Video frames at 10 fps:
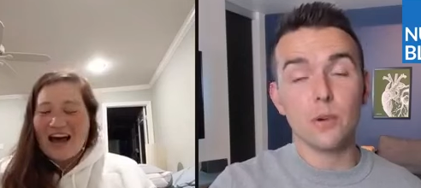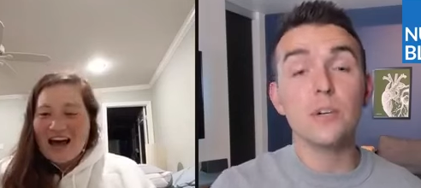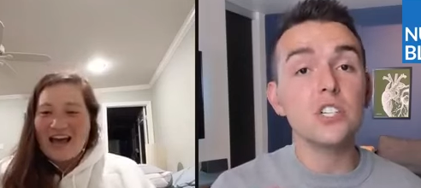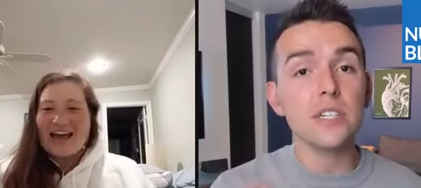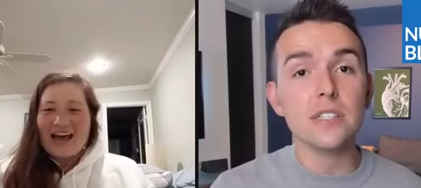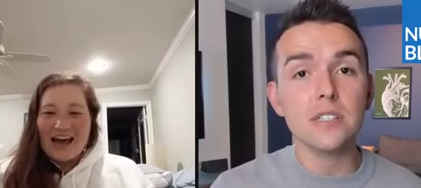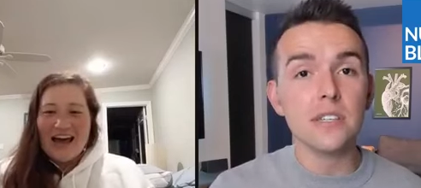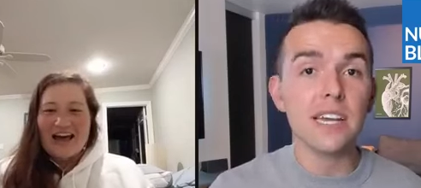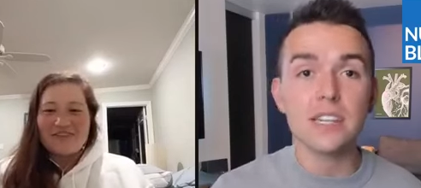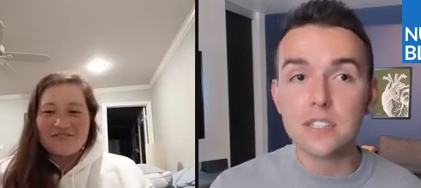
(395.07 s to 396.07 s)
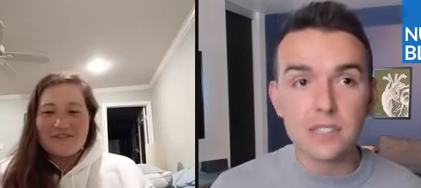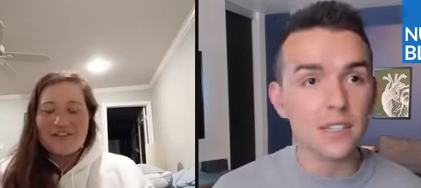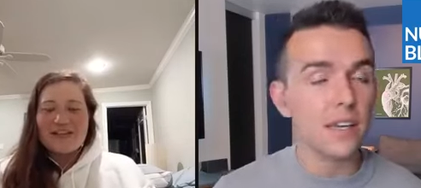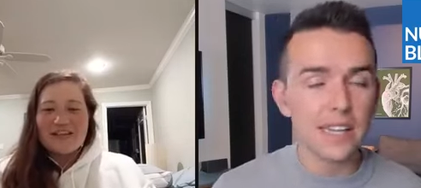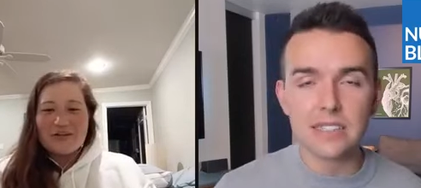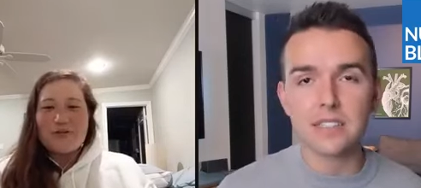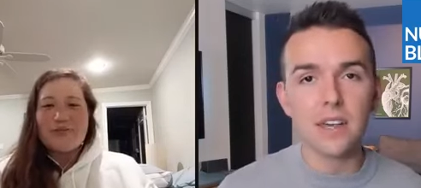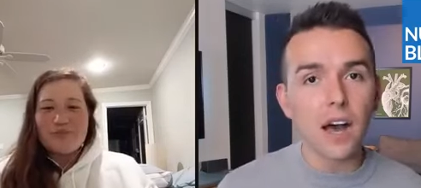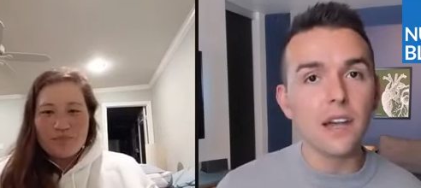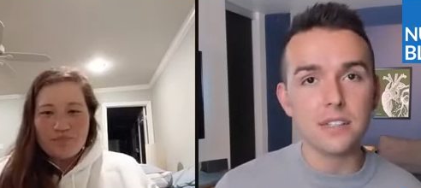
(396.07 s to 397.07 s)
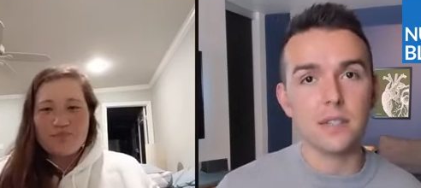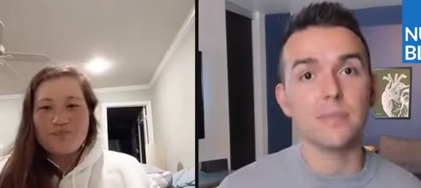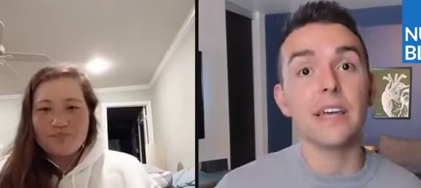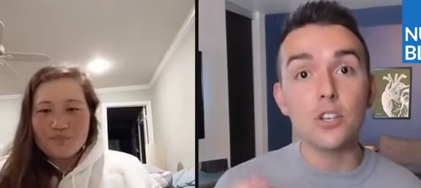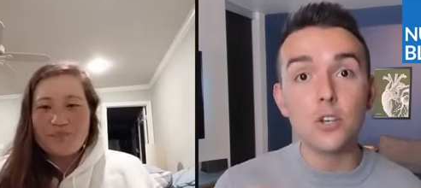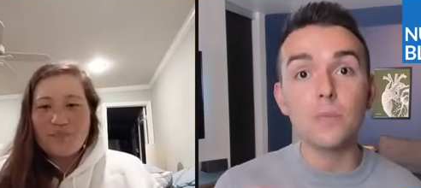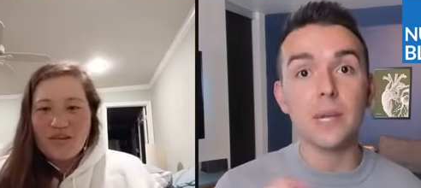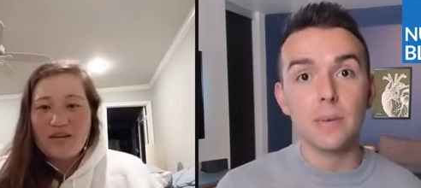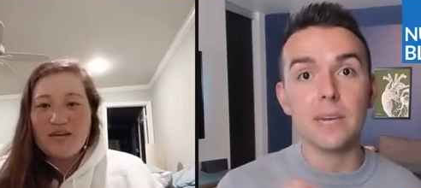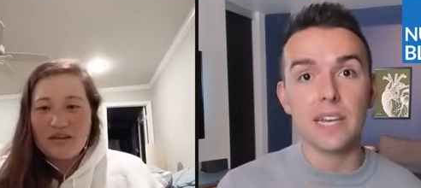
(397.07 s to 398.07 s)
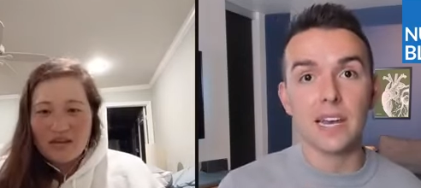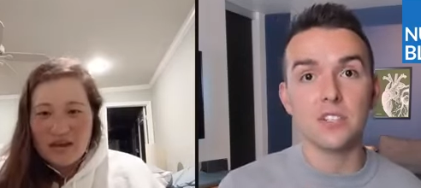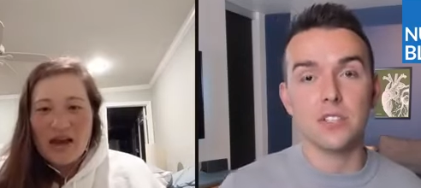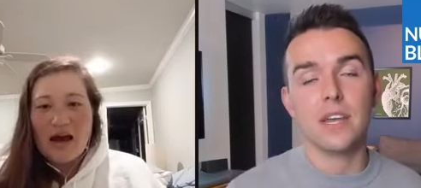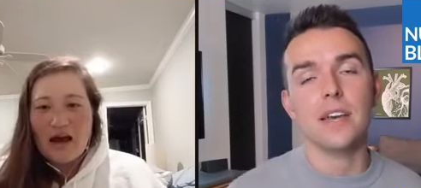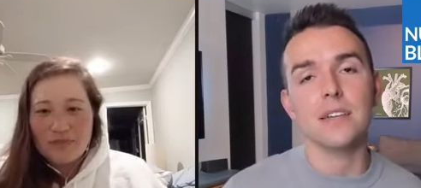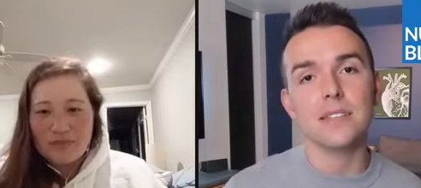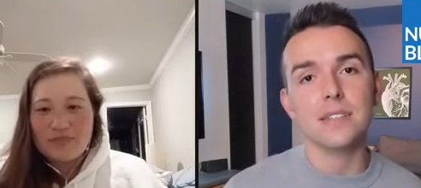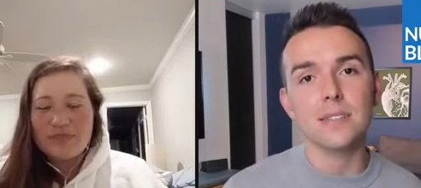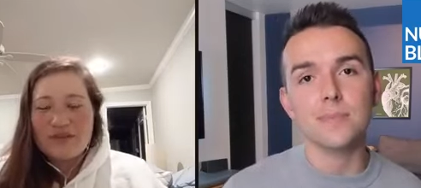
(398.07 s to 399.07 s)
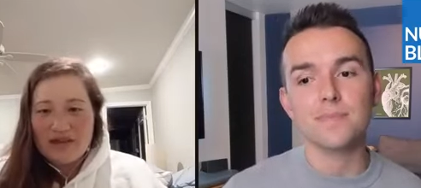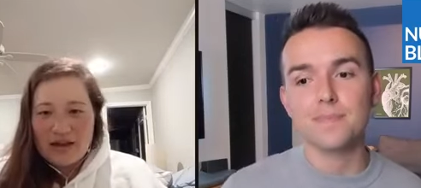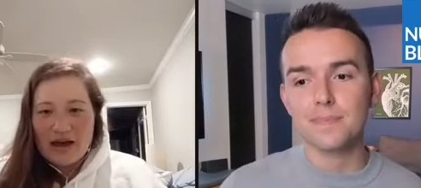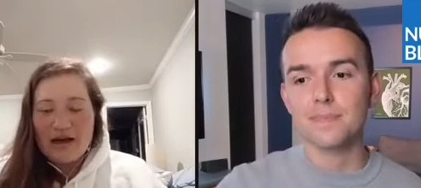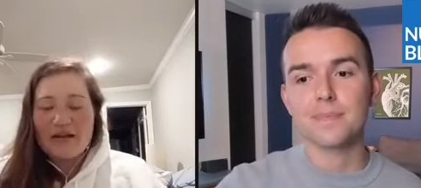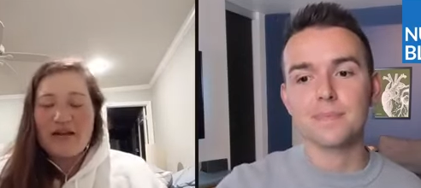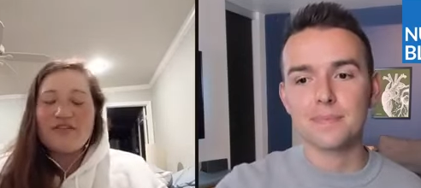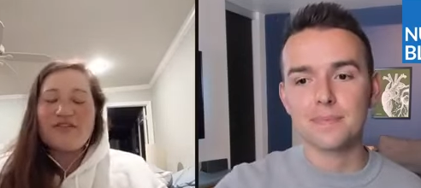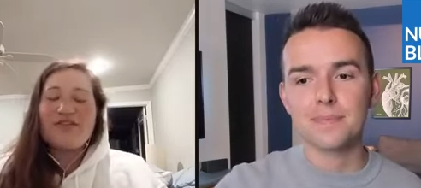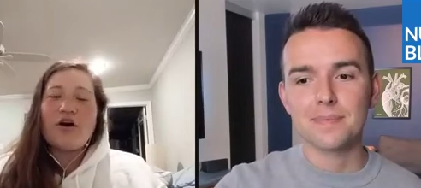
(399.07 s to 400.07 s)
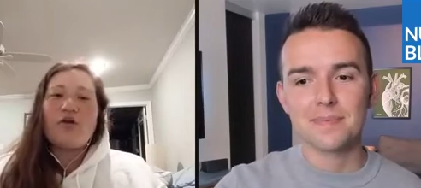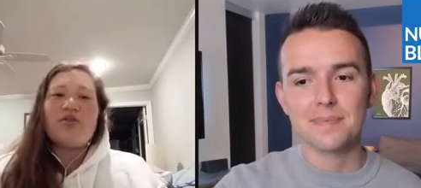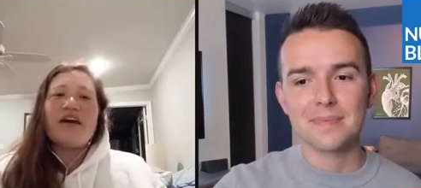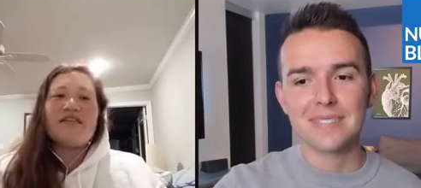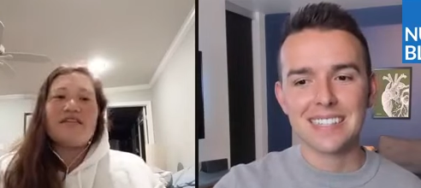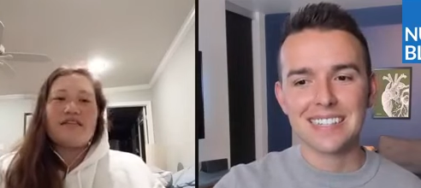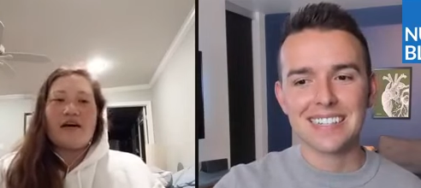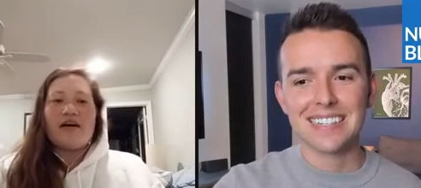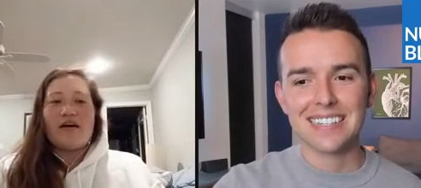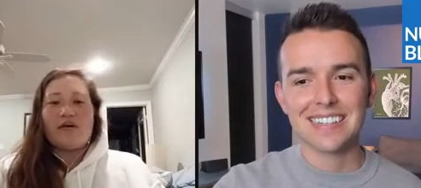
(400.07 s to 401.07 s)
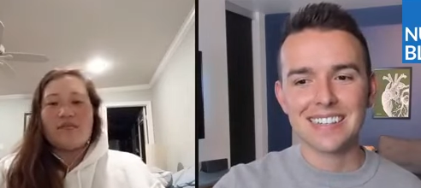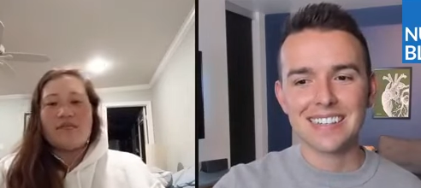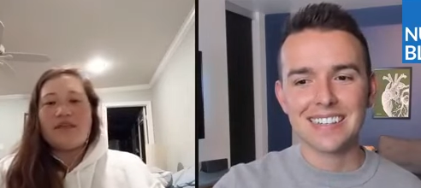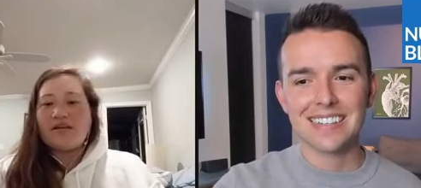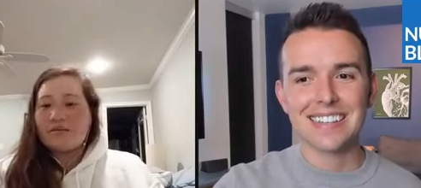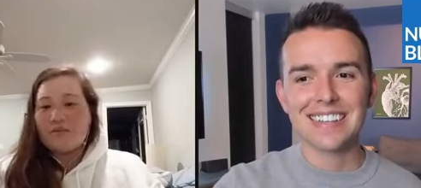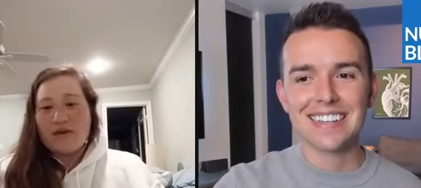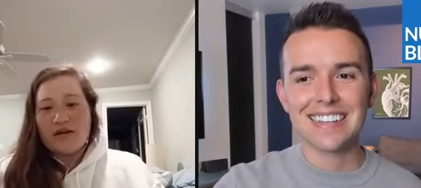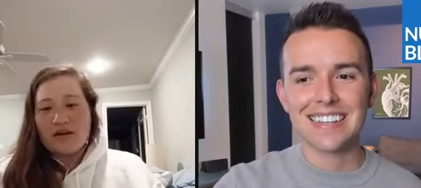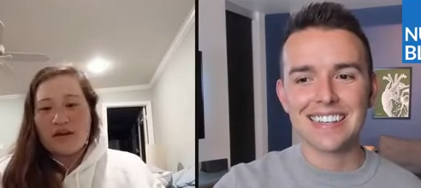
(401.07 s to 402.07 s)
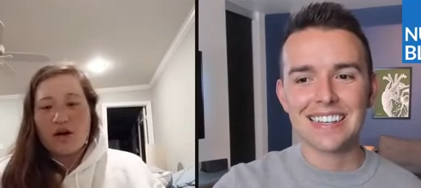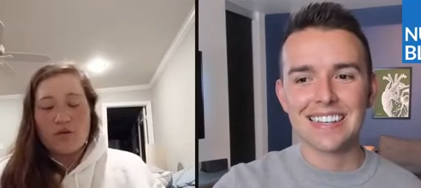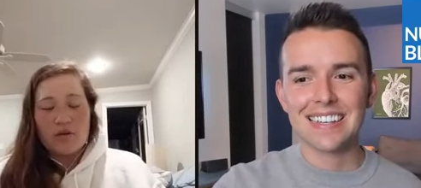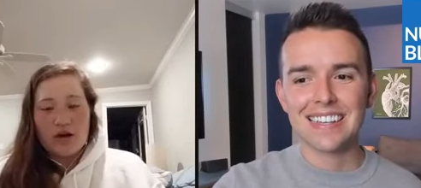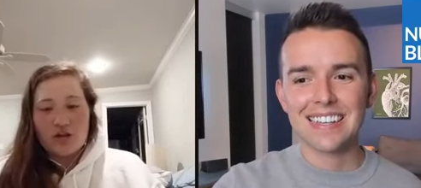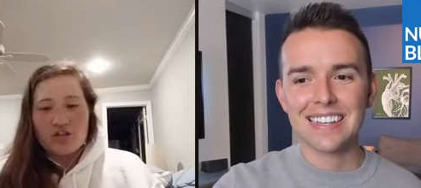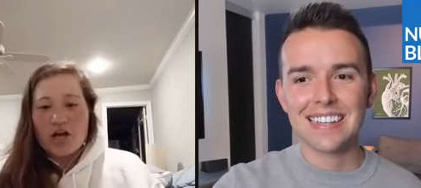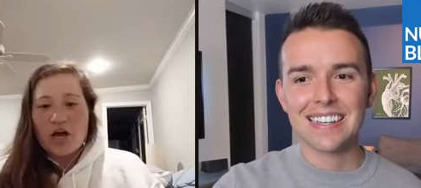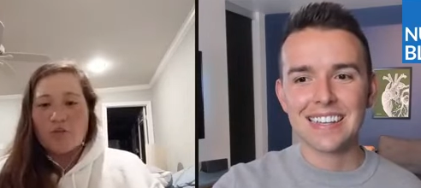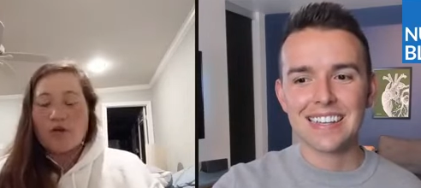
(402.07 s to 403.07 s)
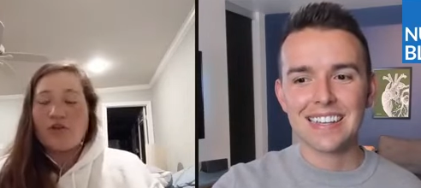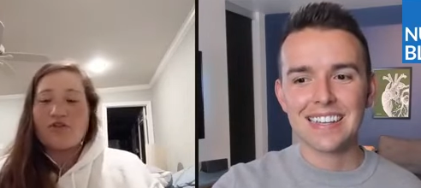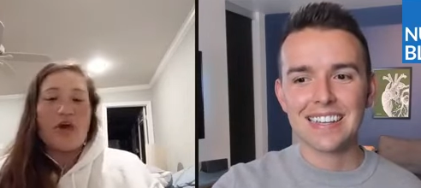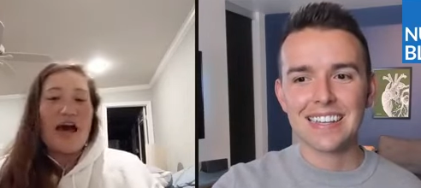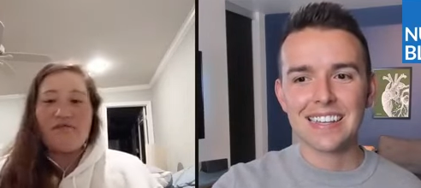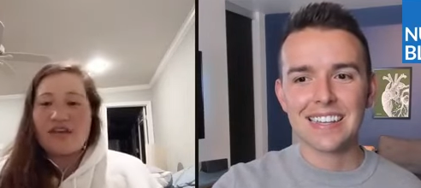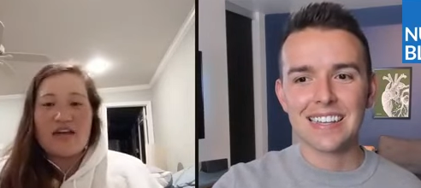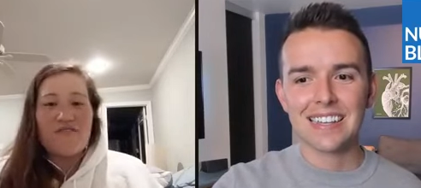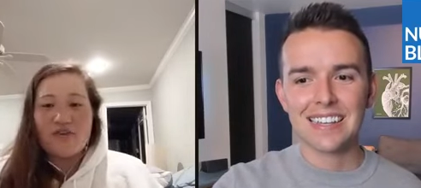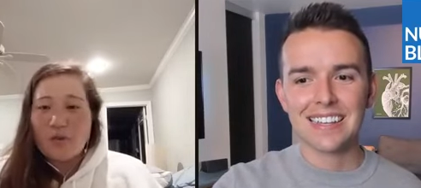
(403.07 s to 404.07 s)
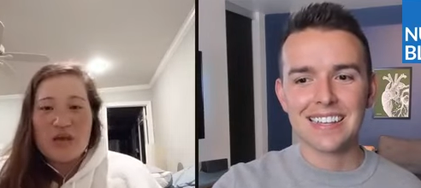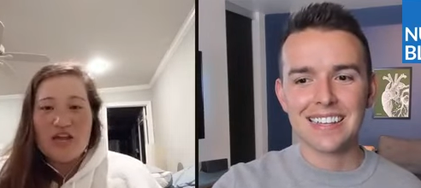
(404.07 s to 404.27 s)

Speaker 1: Your, which I is have. That's, that's, awesome that you've been able to catch
Speaker 2: yeah them. Yeah. So that's um, that's mainly our our job. We also advocate for the